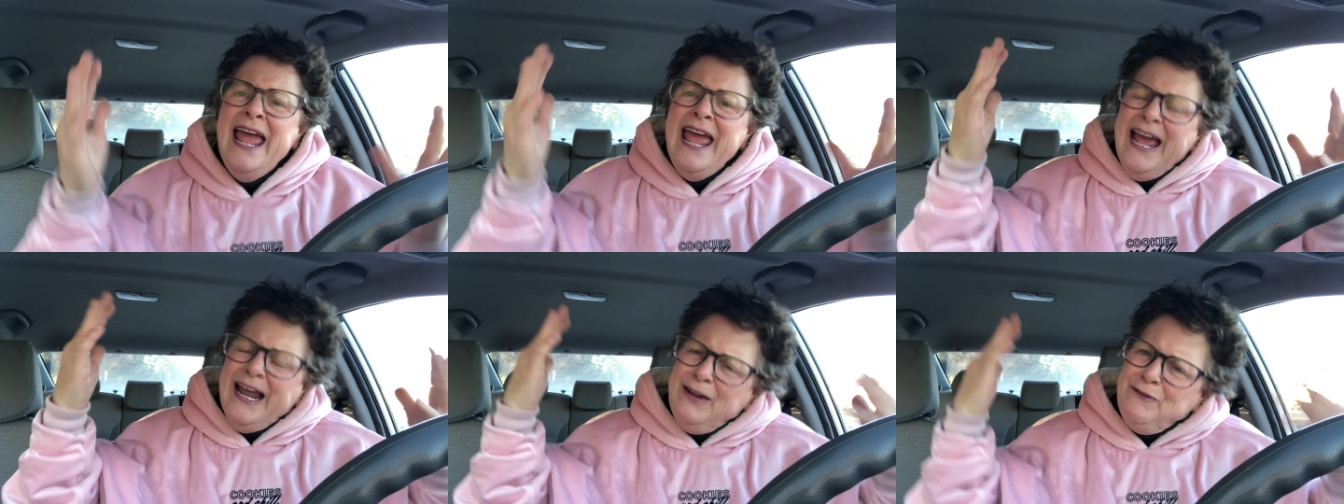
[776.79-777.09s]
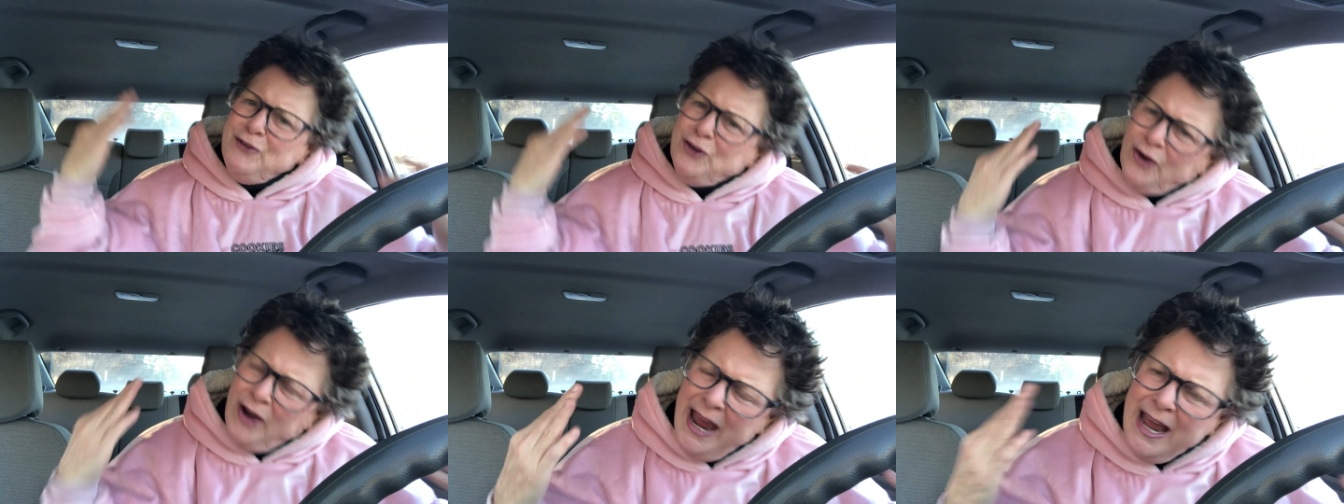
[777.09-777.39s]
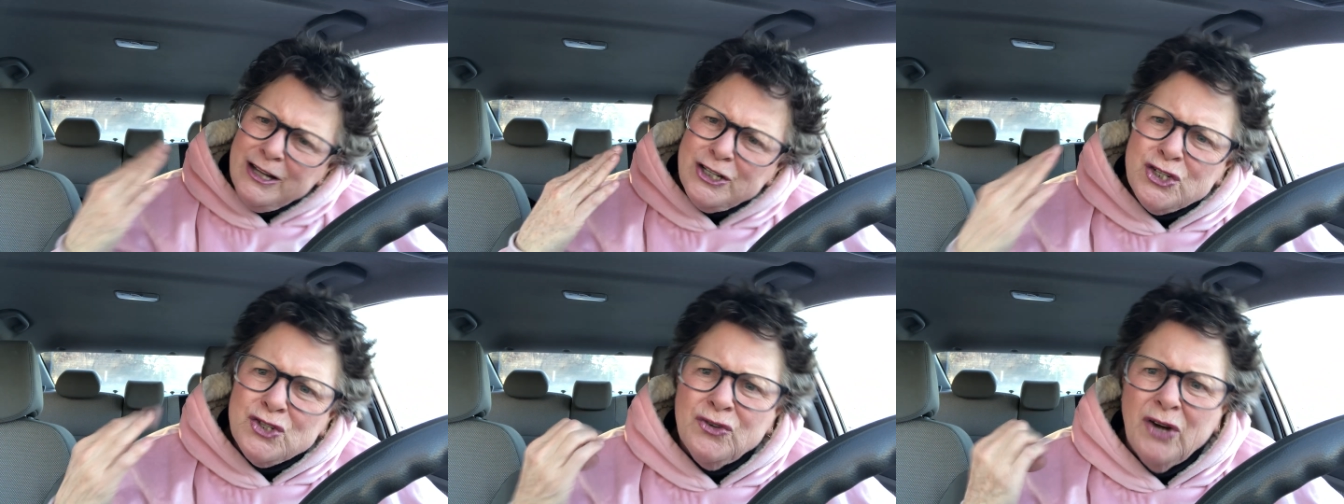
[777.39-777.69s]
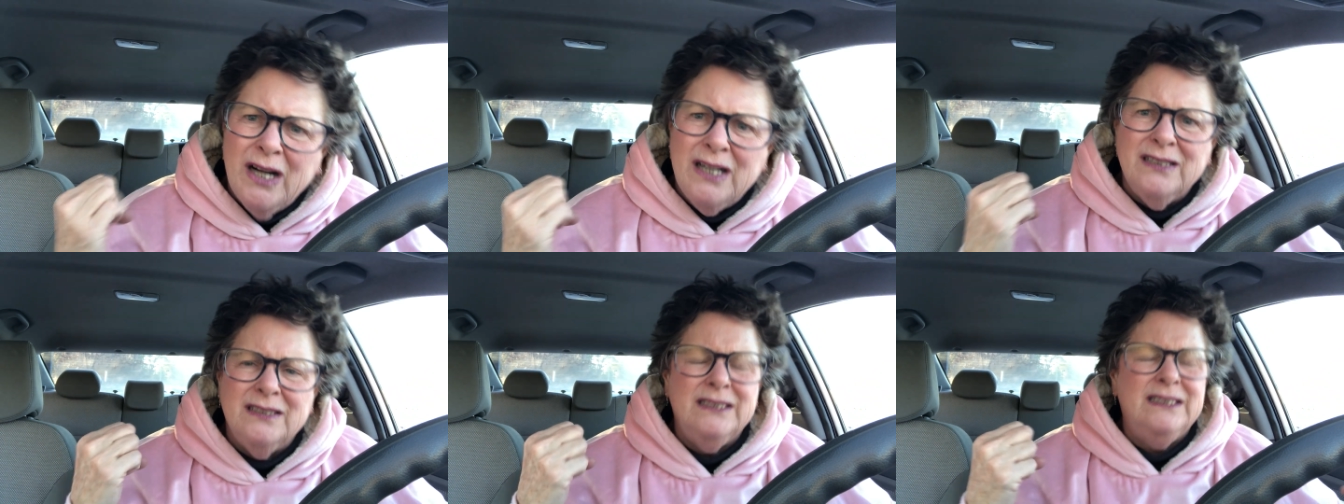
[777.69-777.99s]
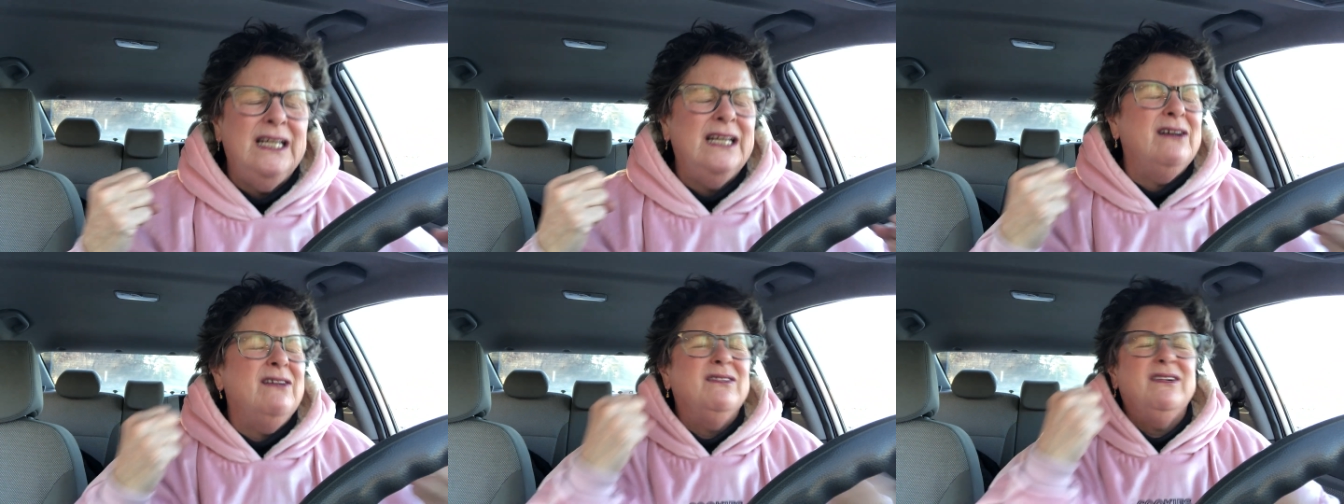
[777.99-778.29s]
And if you're
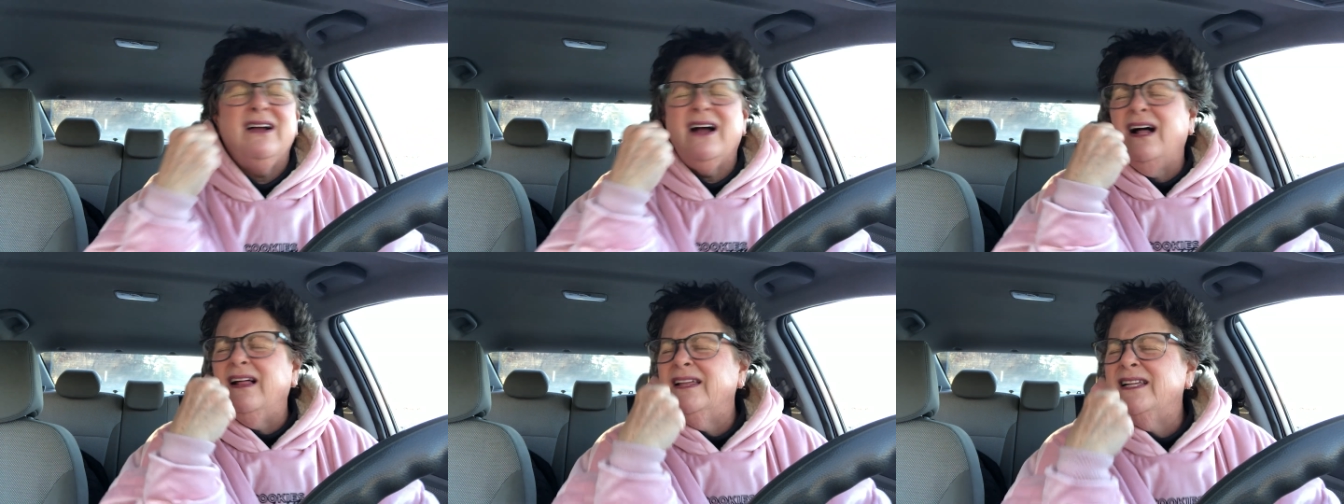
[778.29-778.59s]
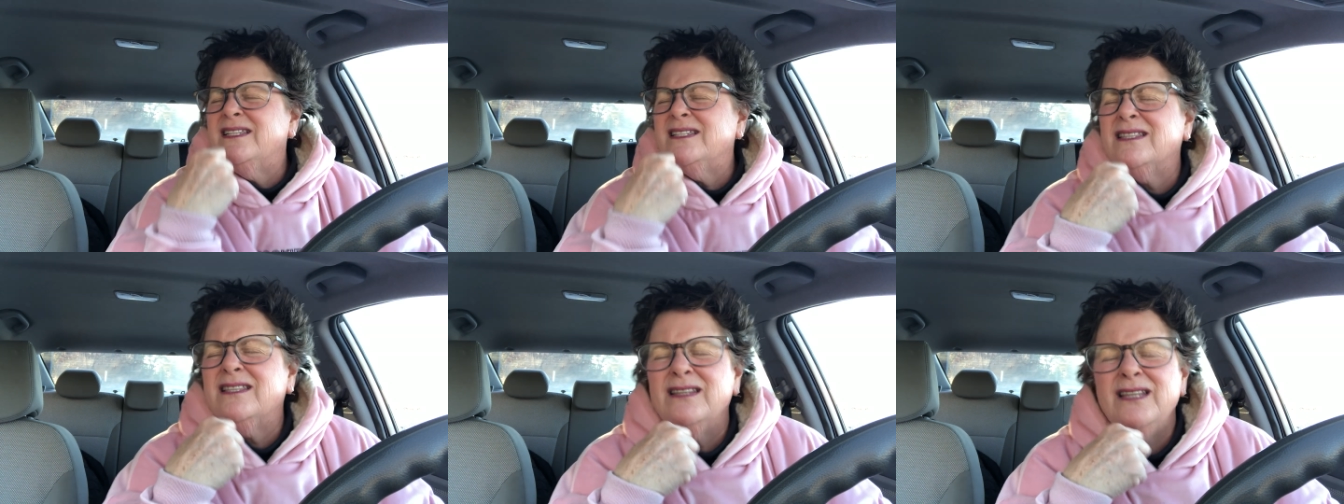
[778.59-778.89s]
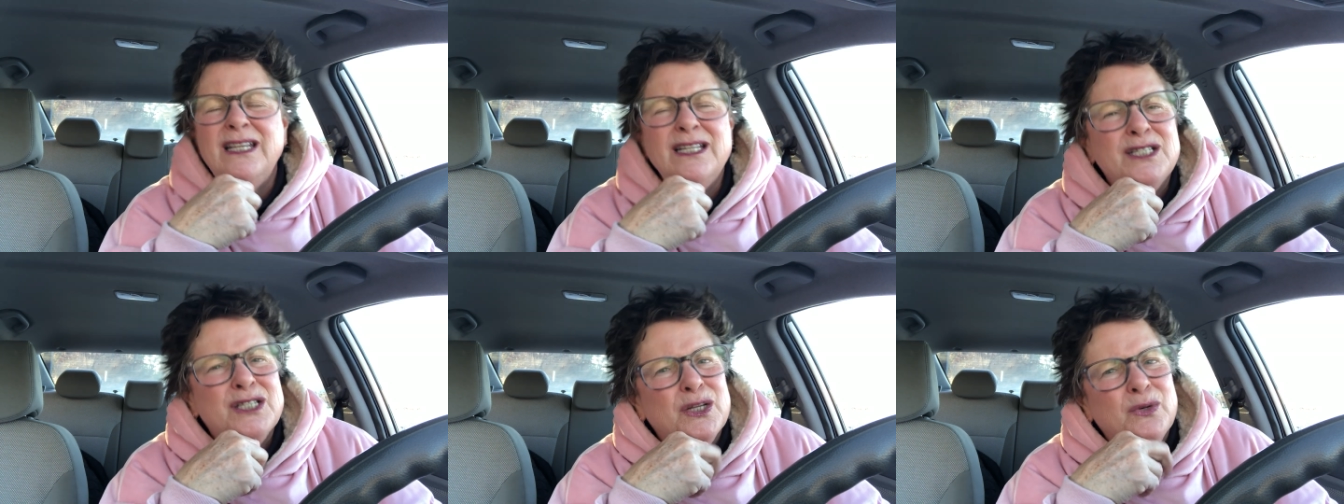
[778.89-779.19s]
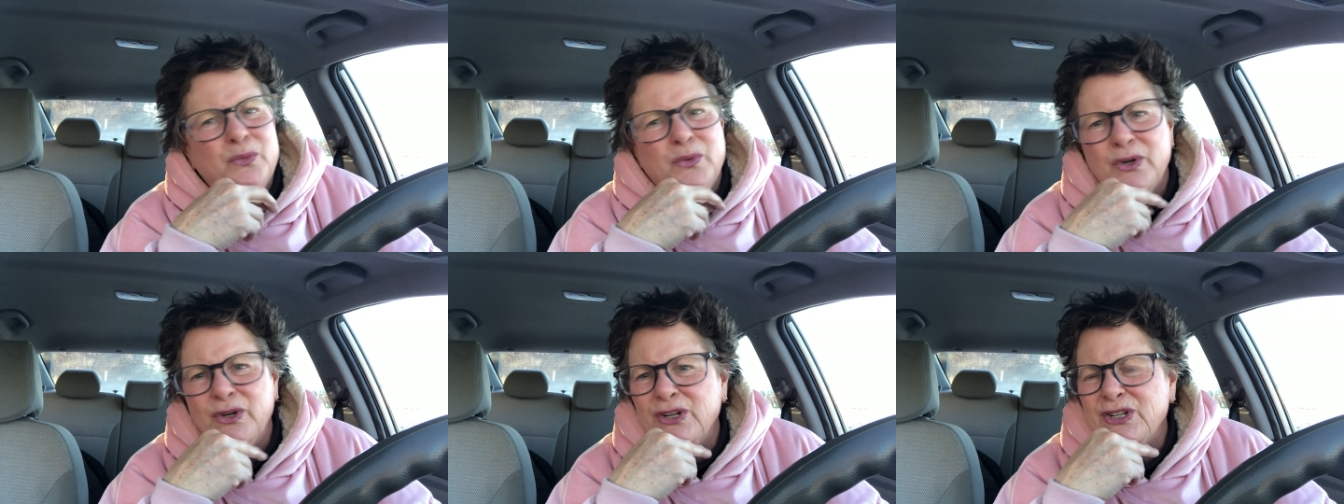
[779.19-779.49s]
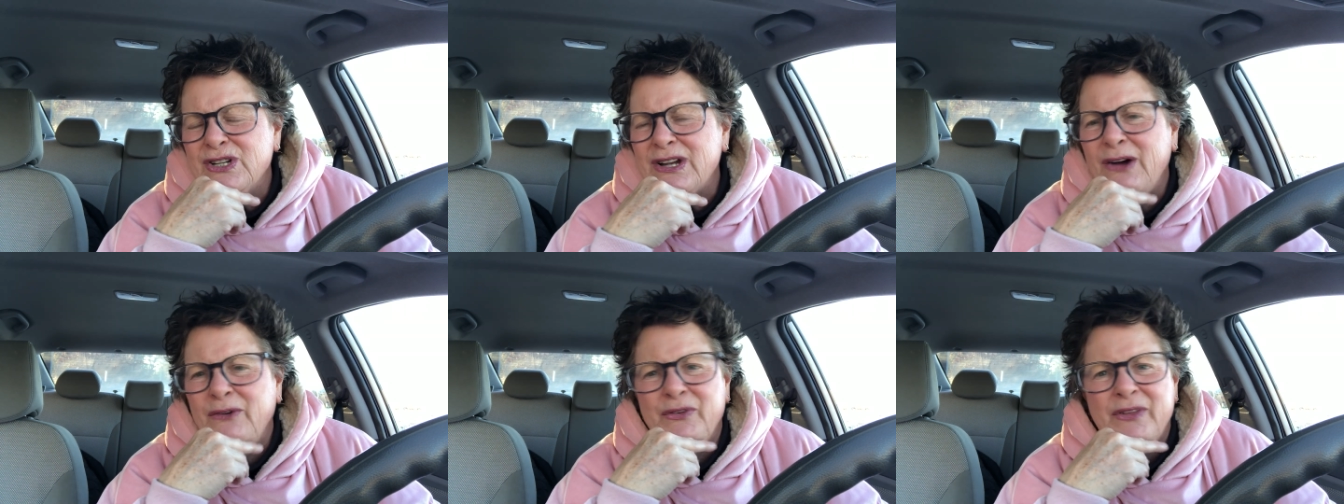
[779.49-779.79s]
struggling, oh, God, it's the
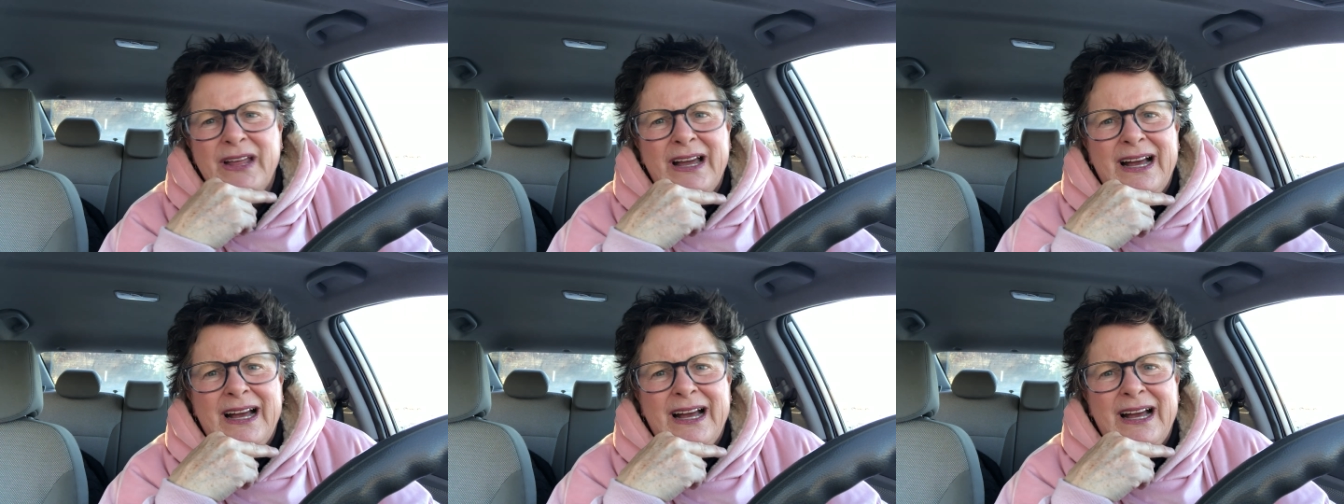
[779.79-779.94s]
worst over the